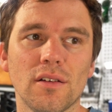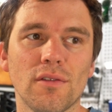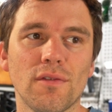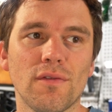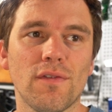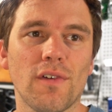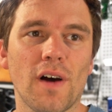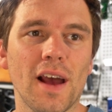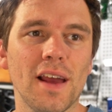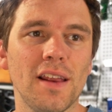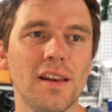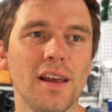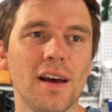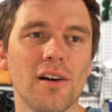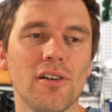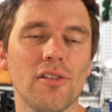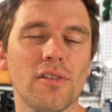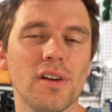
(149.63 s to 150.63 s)
Find
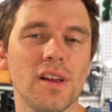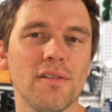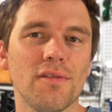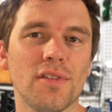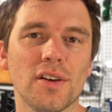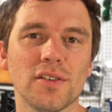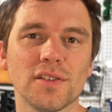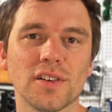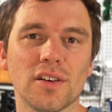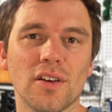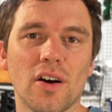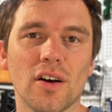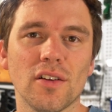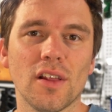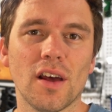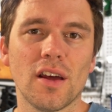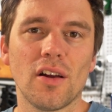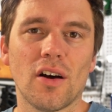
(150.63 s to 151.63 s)
out if there's an
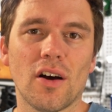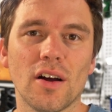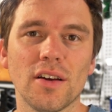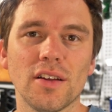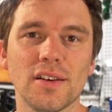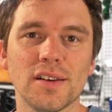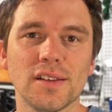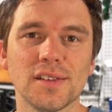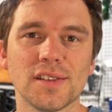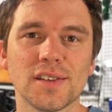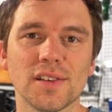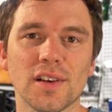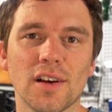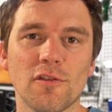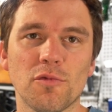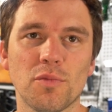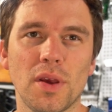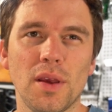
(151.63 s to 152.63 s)
online audience
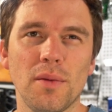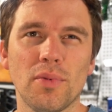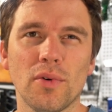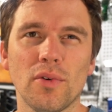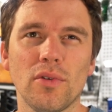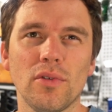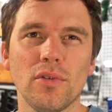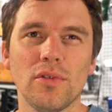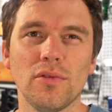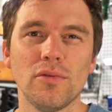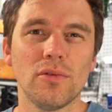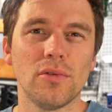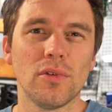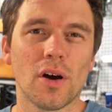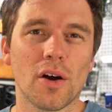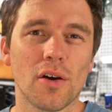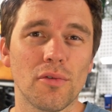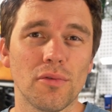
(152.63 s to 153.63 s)
of people
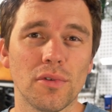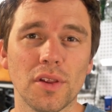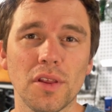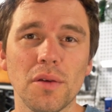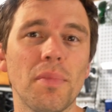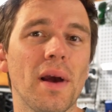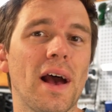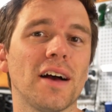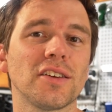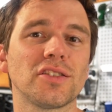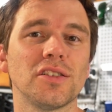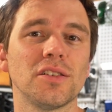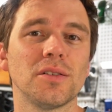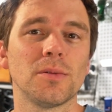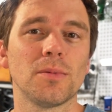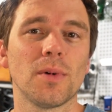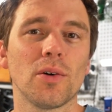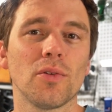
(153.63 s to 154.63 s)
who are really
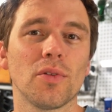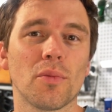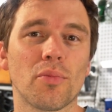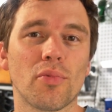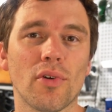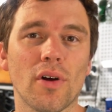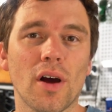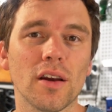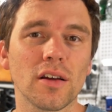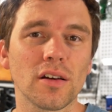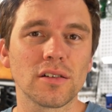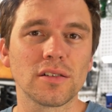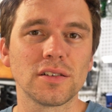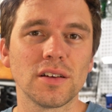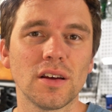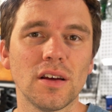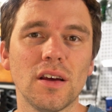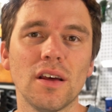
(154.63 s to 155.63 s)
passionate about the
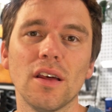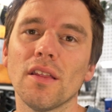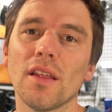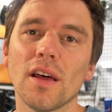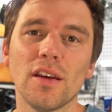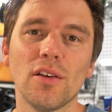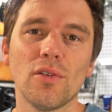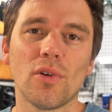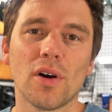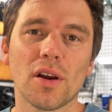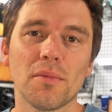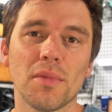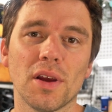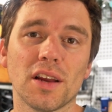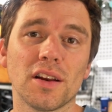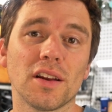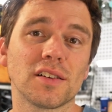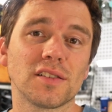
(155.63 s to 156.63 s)
product that you want to
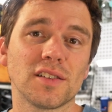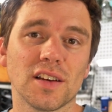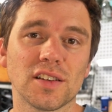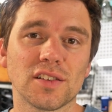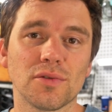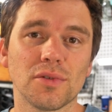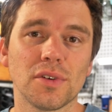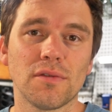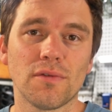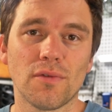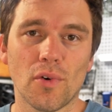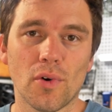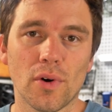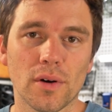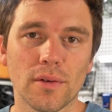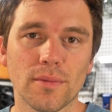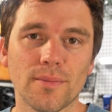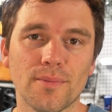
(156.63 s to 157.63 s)
make an accessory
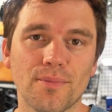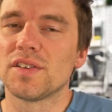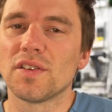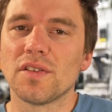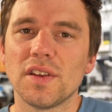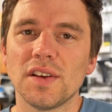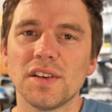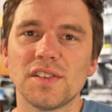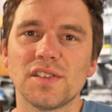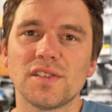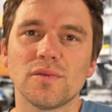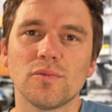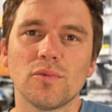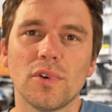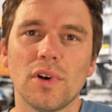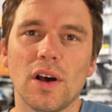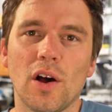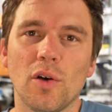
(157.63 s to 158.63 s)
for. So this
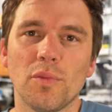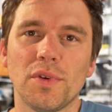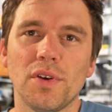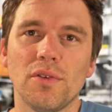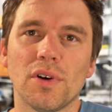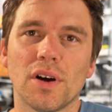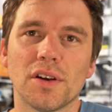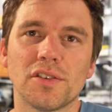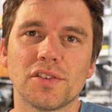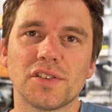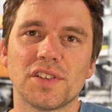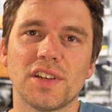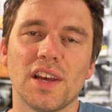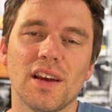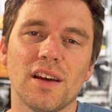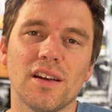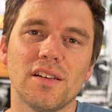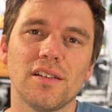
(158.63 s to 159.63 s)
will help you
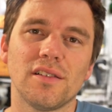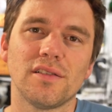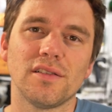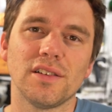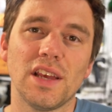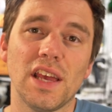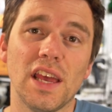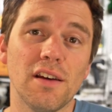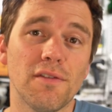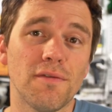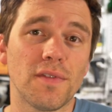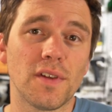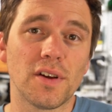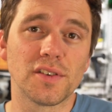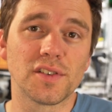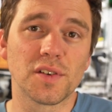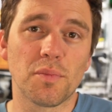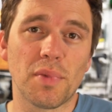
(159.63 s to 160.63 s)
understand if
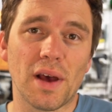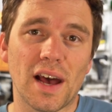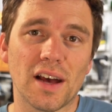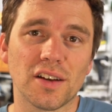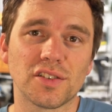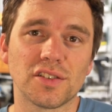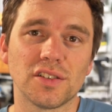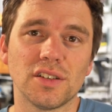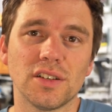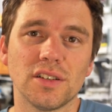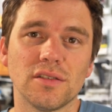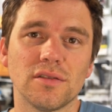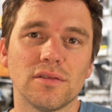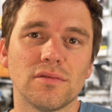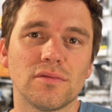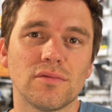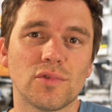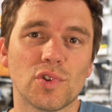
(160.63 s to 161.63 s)
there's a passionate
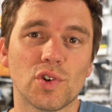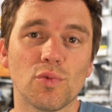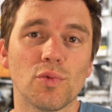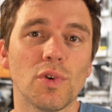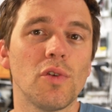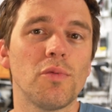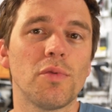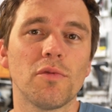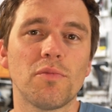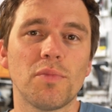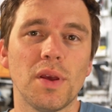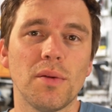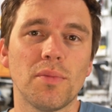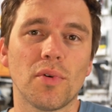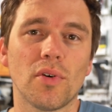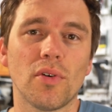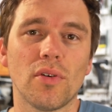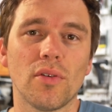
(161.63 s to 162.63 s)
group of
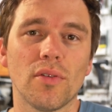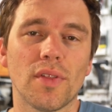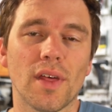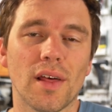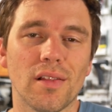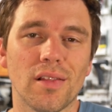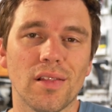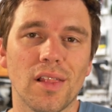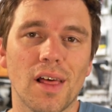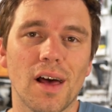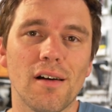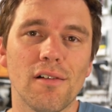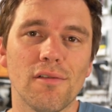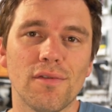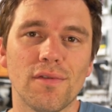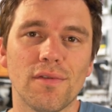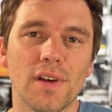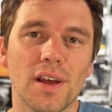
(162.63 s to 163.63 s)
people that
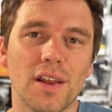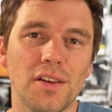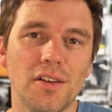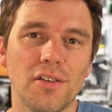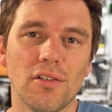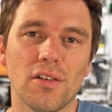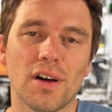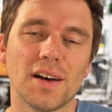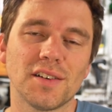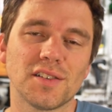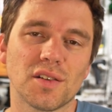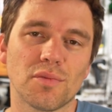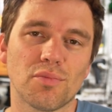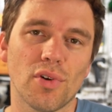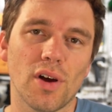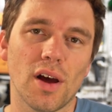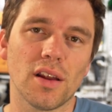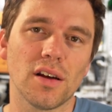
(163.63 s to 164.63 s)
love and utilize the
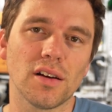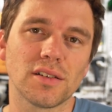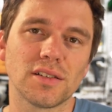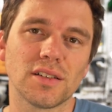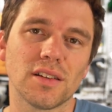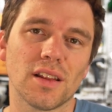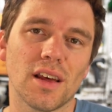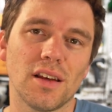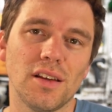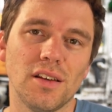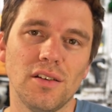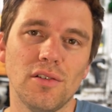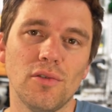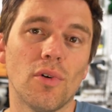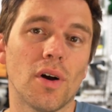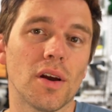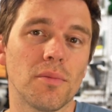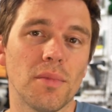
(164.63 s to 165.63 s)
product that
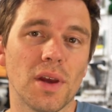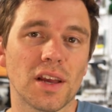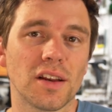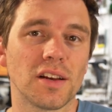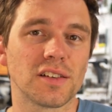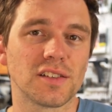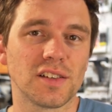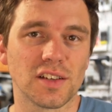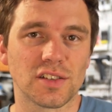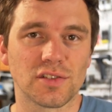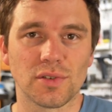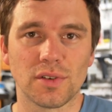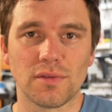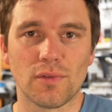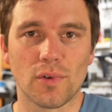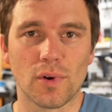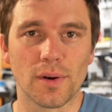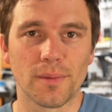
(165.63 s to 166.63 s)
you want to make an
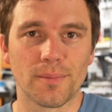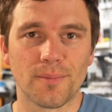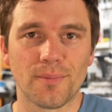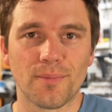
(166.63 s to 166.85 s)
accessory for.